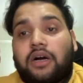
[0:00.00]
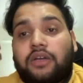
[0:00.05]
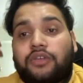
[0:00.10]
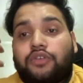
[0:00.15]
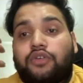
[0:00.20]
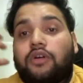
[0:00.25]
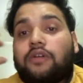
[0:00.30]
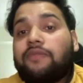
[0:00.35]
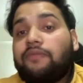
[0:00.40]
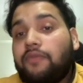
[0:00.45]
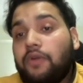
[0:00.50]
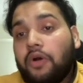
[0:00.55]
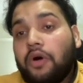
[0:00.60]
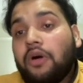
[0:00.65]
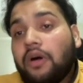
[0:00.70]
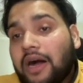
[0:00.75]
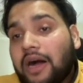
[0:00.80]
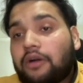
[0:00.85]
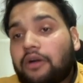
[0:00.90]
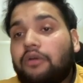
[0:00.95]
your
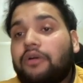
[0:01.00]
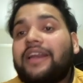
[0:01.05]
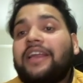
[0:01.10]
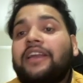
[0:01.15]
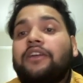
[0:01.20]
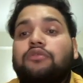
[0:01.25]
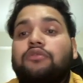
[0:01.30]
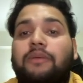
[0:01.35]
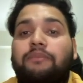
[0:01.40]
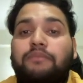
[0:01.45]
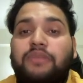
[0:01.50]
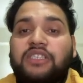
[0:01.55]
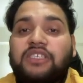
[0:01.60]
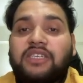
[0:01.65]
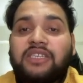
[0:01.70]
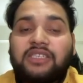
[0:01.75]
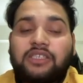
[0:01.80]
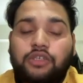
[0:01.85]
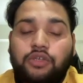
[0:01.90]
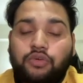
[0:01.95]
flow according to the
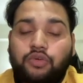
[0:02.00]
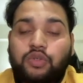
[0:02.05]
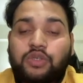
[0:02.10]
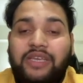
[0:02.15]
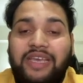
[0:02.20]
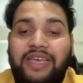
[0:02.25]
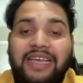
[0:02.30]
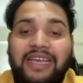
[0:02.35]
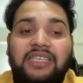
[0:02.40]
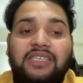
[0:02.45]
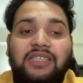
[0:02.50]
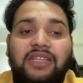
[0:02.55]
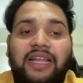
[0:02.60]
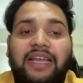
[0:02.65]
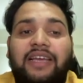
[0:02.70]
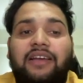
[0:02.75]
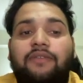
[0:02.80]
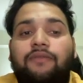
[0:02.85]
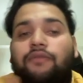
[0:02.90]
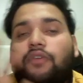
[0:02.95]
business use case,
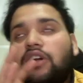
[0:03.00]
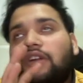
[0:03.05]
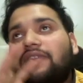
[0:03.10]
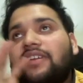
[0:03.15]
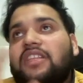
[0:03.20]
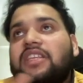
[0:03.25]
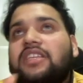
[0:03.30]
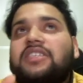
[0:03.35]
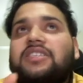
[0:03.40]
like whatever the